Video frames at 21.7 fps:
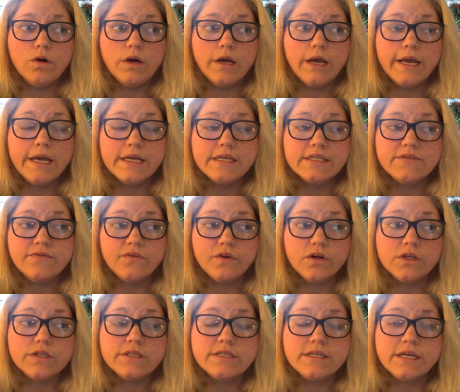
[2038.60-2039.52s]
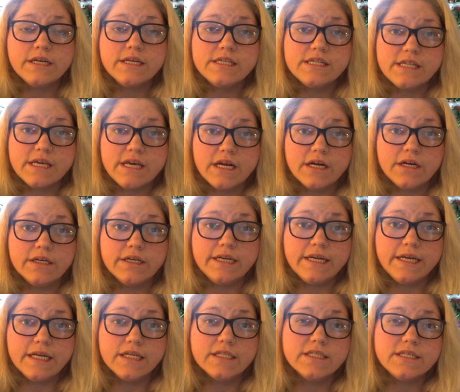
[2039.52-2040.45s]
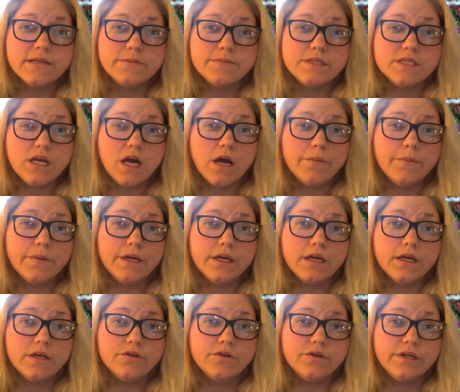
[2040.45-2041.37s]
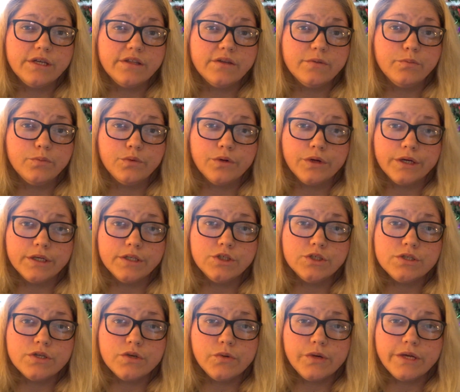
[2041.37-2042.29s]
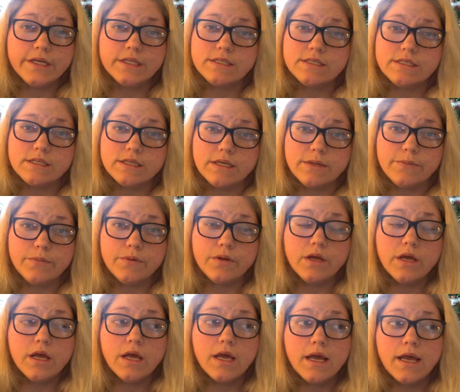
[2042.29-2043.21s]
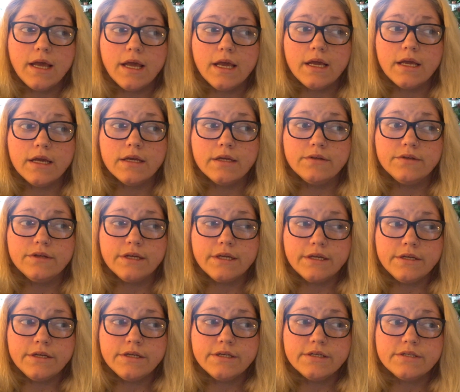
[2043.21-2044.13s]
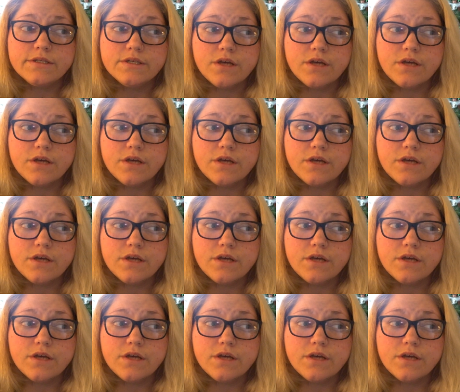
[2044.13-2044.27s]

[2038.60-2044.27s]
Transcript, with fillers: his first night there, he ends up stopping underneath a bridge so he can sleep. And in his